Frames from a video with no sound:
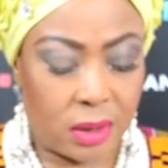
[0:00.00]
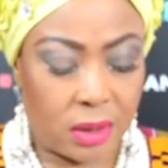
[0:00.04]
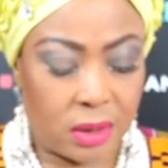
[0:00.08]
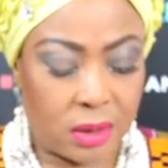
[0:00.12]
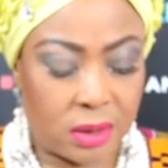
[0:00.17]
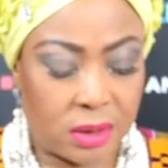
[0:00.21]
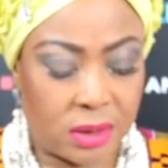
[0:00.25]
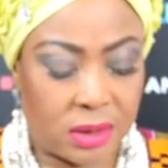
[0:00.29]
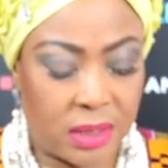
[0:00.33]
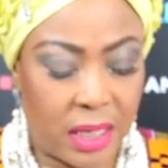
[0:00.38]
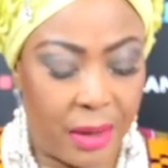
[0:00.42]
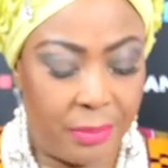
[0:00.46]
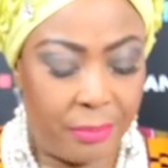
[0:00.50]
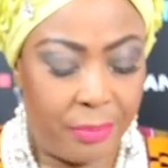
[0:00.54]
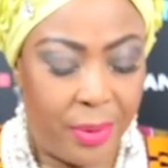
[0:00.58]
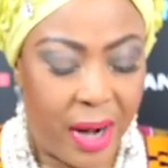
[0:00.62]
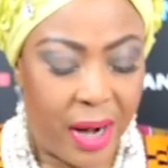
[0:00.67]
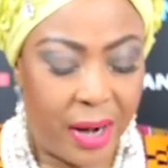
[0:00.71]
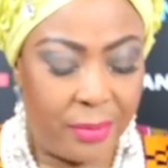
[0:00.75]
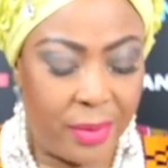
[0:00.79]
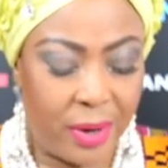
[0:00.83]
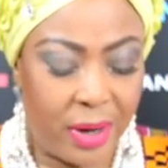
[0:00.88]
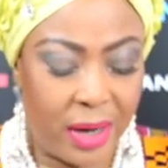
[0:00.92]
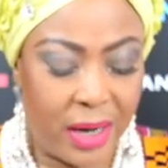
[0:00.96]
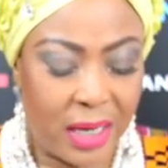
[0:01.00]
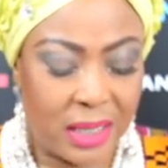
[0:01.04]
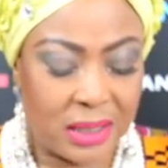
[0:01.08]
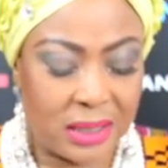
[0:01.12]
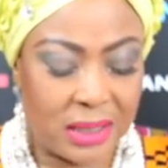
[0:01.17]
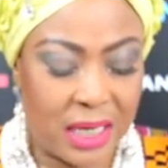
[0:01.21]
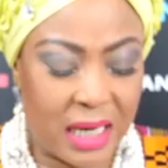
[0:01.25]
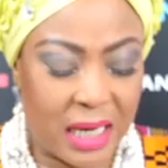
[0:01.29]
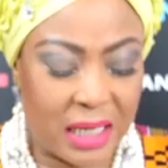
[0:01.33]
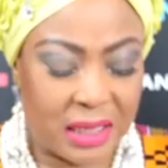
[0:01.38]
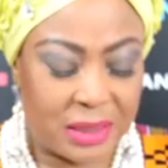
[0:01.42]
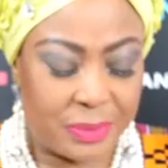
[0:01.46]
Sam
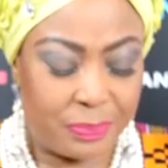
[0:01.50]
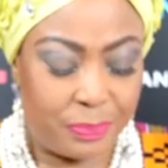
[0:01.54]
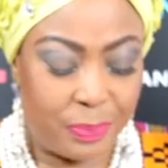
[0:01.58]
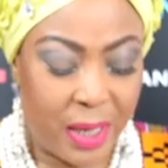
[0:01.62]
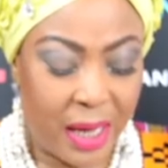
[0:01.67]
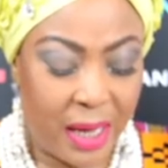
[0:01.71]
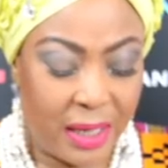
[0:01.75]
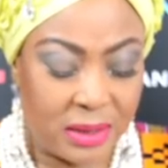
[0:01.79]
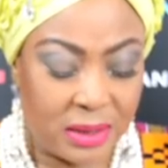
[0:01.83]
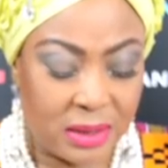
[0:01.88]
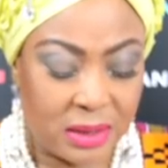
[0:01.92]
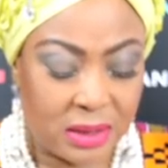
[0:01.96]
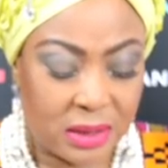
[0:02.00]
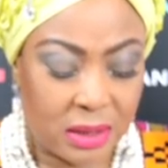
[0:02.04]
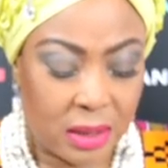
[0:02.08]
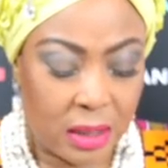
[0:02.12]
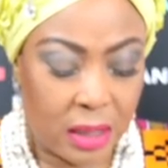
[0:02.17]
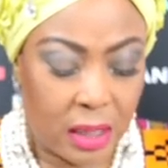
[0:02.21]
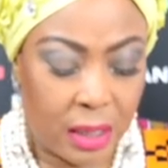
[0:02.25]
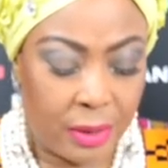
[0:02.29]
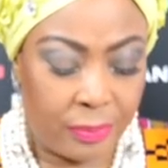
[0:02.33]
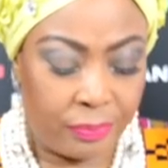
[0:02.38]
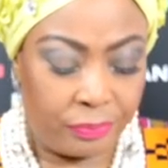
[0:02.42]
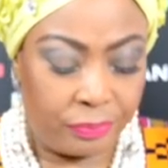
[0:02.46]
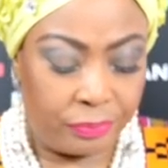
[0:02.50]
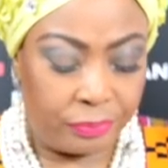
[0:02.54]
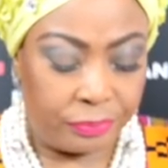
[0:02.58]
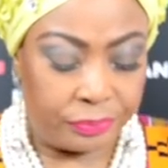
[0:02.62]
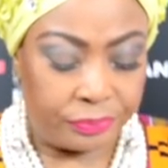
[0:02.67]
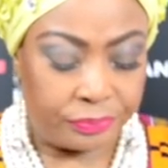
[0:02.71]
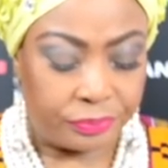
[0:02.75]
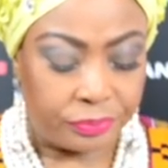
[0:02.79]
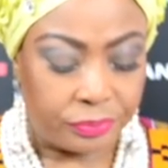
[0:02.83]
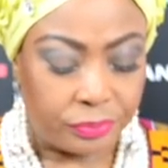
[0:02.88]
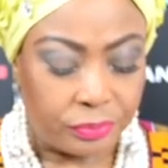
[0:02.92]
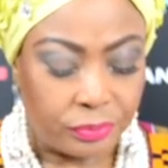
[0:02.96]
Parable explains
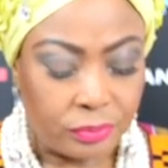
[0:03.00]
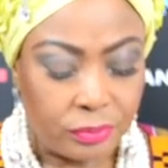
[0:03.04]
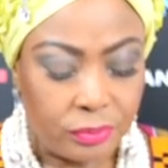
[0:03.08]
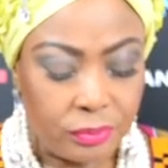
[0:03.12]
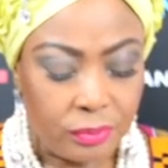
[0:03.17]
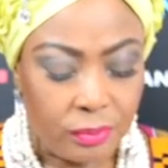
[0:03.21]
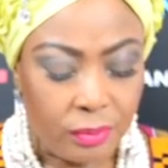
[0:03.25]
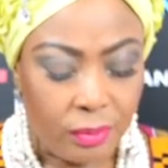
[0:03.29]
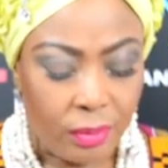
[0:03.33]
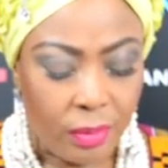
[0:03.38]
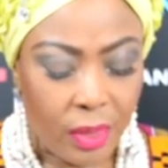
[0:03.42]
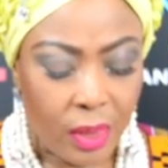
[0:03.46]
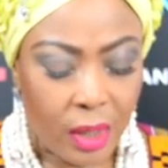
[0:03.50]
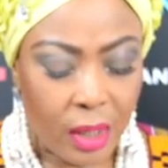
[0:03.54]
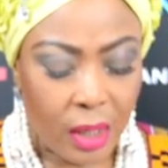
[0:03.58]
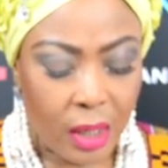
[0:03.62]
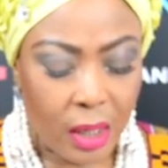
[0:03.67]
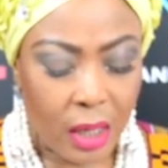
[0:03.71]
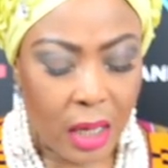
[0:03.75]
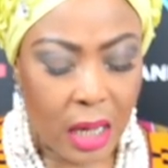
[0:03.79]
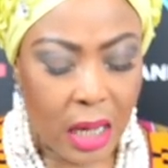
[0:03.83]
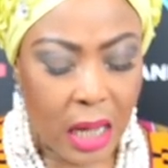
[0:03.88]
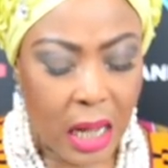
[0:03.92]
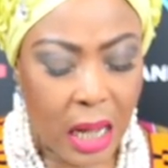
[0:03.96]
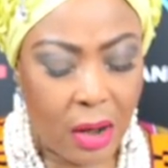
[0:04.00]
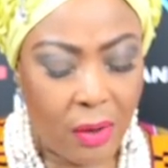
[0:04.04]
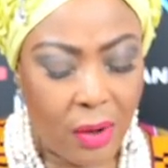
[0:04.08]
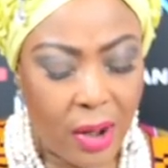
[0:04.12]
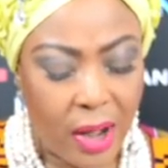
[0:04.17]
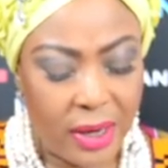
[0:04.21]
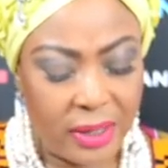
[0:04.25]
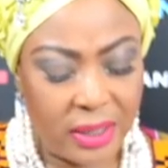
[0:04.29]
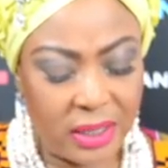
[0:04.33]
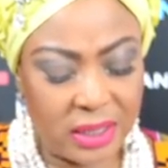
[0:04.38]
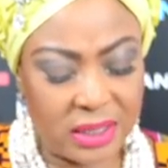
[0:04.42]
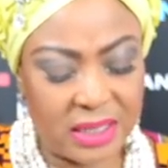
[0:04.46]
um,
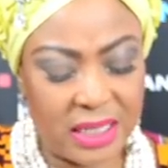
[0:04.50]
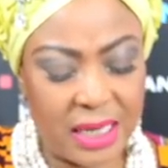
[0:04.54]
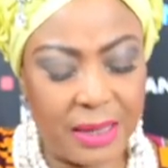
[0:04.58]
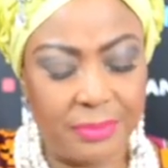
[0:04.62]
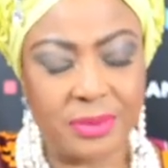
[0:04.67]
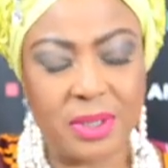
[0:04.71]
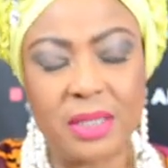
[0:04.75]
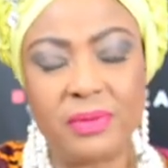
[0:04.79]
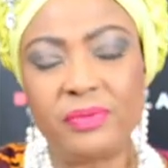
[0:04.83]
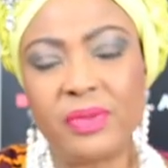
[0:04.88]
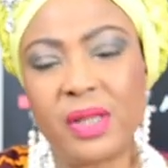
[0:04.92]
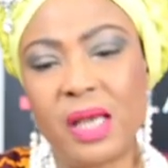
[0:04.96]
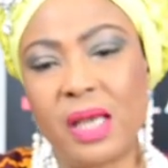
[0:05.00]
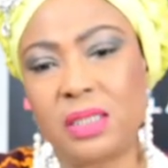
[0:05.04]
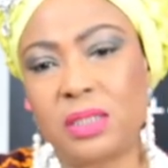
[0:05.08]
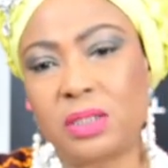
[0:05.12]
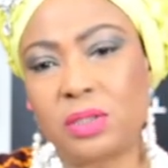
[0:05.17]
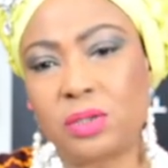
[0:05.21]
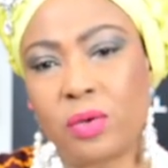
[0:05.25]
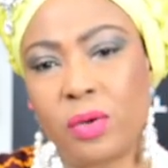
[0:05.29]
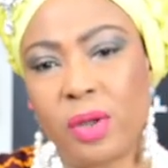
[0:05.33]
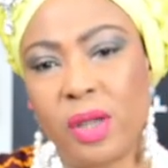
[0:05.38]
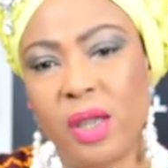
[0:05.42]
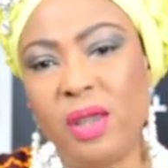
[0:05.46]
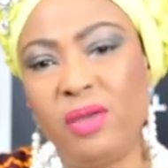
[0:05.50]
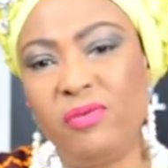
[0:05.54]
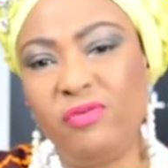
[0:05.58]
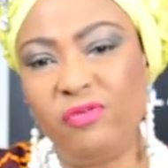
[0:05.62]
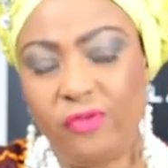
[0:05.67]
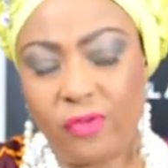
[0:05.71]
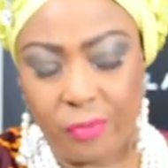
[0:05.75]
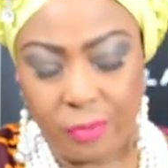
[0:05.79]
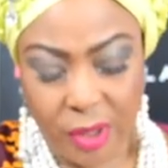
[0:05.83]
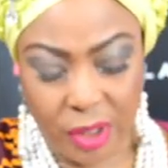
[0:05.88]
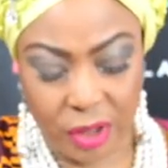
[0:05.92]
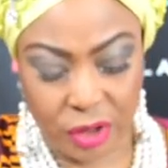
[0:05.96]
our receptiveness to
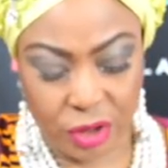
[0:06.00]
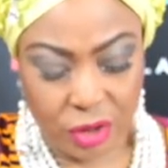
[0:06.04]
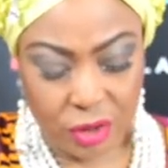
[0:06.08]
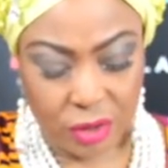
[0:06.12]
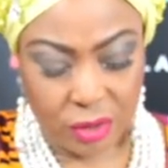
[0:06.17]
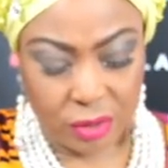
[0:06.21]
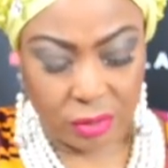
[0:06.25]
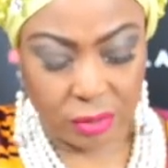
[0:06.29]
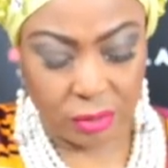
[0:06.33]
information,